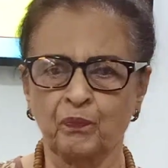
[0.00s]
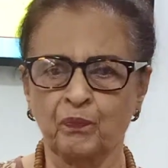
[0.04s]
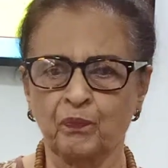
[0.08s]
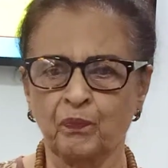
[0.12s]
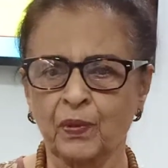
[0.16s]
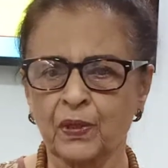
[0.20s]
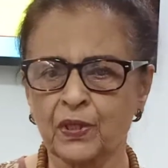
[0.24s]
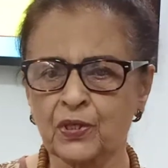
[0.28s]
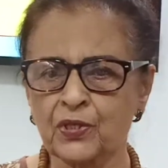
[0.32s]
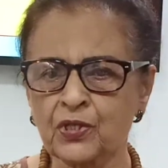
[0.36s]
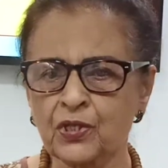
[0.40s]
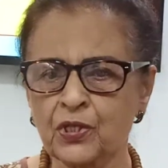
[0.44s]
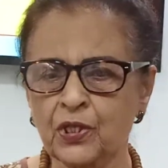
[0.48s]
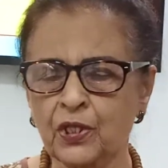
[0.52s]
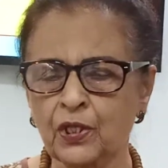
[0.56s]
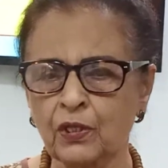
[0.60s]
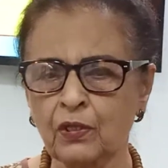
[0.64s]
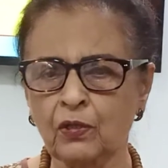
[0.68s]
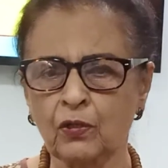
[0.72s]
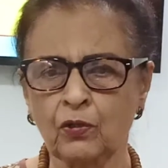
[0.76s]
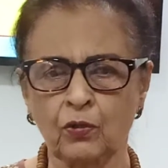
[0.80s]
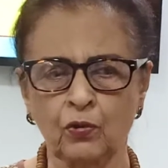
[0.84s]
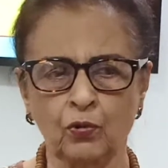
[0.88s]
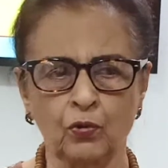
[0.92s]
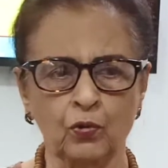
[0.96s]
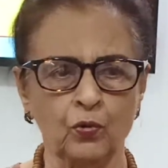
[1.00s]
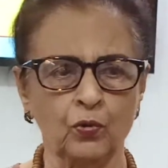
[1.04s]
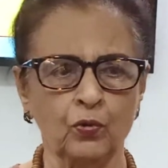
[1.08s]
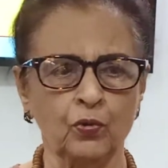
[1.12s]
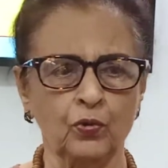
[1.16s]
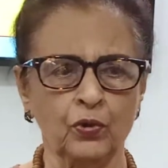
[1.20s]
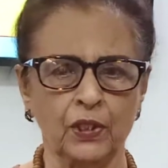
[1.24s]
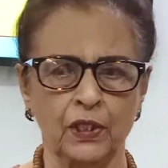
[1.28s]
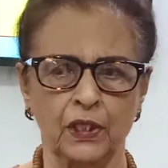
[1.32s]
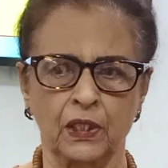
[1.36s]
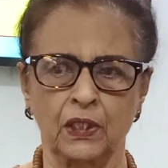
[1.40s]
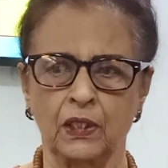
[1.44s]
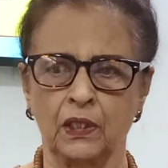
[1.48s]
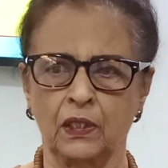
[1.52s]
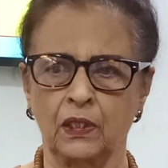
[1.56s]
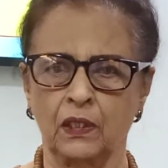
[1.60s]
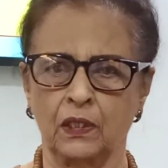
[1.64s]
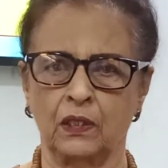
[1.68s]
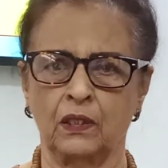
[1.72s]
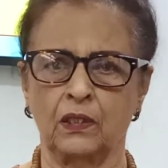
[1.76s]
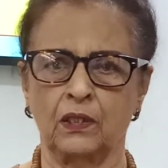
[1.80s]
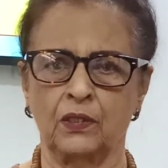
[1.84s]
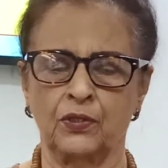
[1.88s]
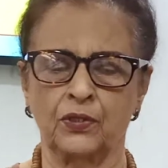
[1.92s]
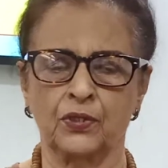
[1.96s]
person who he
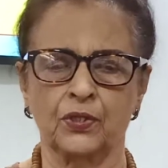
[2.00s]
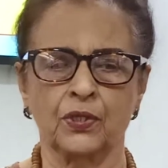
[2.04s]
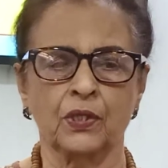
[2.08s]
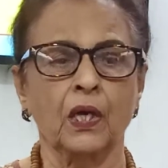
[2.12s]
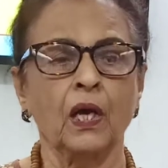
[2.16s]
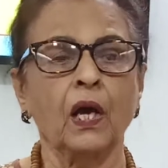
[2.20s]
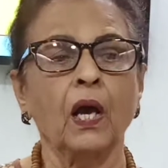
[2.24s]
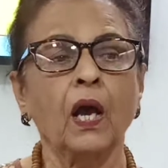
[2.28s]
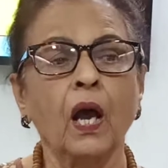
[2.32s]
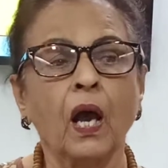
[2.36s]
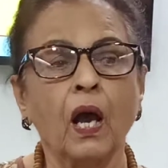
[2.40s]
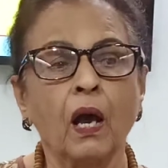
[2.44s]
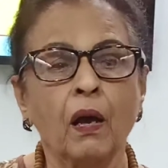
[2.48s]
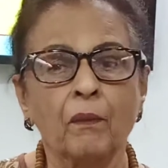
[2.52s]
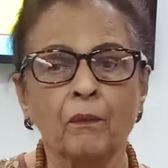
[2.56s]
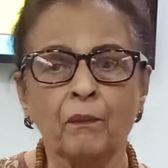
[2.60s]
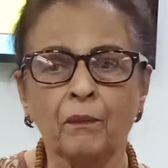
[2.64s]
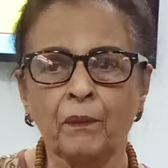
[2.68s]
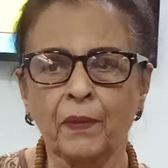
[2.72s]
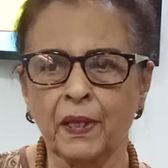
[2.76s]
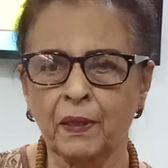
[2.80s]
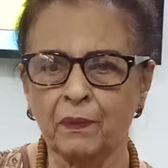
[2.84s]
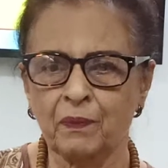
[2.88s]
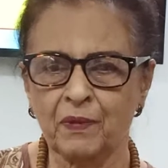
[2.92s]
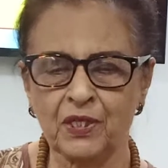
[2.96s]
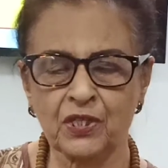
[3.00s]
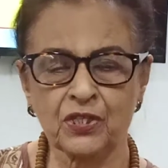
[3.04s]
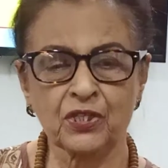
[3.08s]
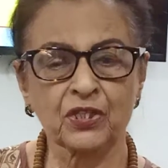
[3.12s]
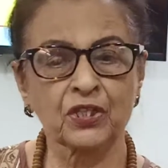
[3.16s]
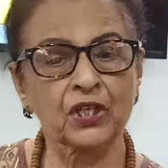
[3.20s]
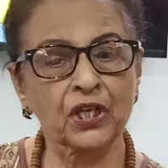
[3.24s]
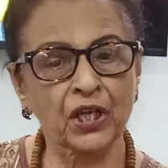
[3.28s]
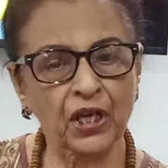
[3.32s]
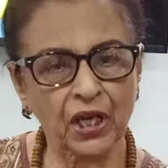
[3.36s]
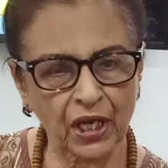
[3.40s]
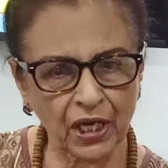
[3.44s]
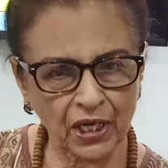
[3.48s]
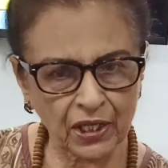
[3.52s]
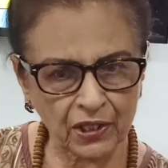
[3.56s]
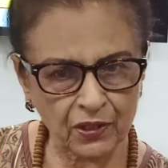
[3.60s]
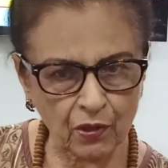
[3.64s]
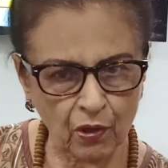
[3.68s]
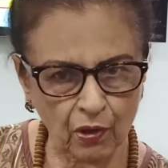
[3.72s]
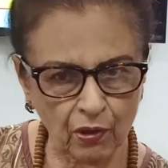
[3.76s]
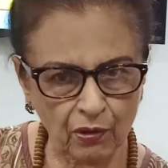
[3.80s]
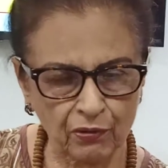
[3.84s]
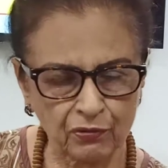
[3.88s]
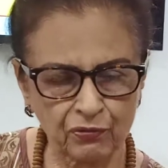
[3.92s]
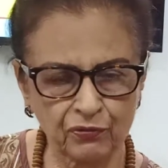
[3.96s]
is maybe scared
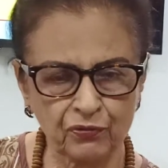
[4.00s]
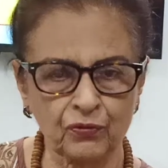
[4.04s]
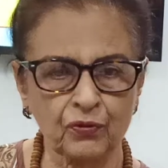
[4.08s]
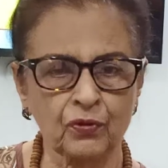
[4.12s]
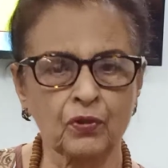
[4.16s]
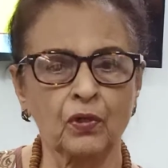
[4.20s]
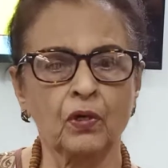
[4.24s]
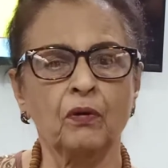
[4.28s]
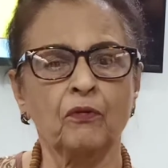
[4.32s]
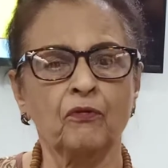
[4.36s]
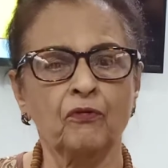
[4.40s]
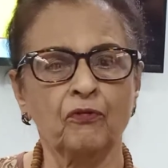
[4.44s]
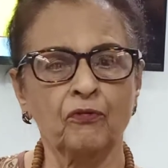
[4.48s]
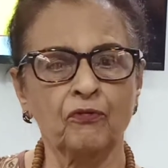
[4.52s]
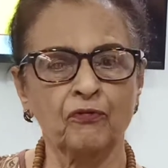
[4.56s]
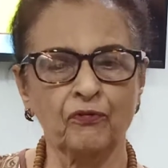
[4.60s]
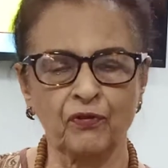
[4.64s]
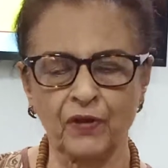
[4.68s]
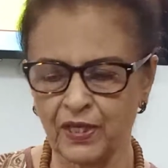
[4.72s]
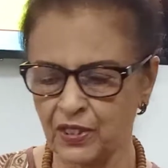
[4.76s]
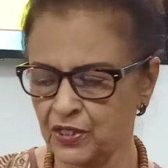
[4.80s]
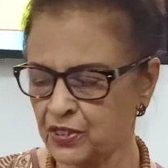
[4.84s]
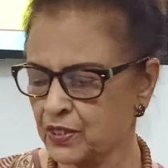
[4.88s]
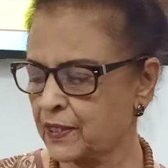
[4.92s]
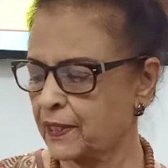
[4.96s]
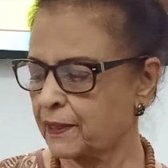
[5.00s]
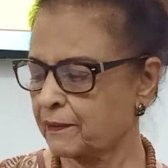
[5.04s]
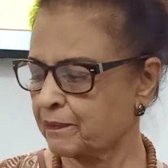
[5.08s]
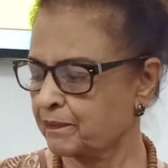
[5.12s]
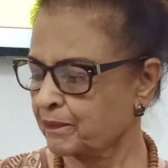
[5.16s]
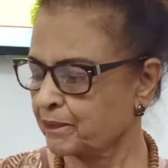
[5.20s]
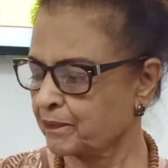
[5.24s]
of facing.